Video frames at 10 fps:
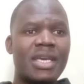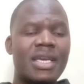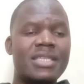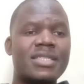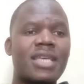
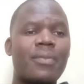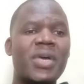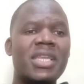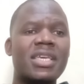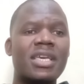It is
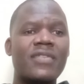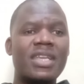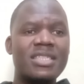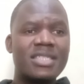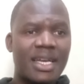happening
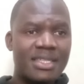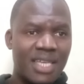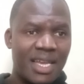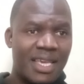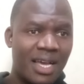even in
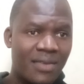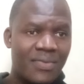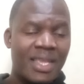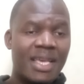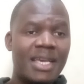Tanzania.
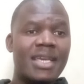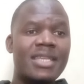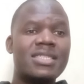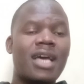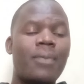It
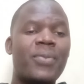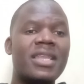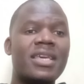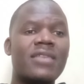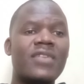is
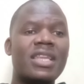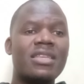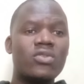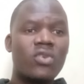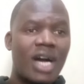happening even
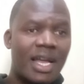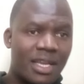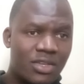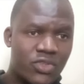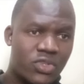in
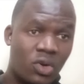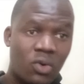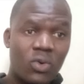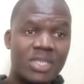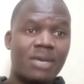Uganda. You saw
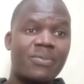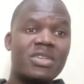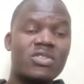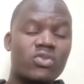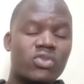what
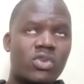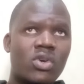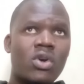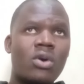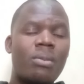happened to,
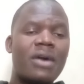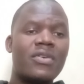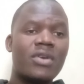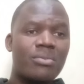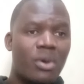by the
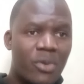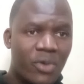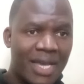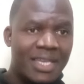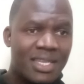way, Bobby
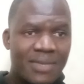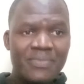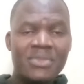Wine.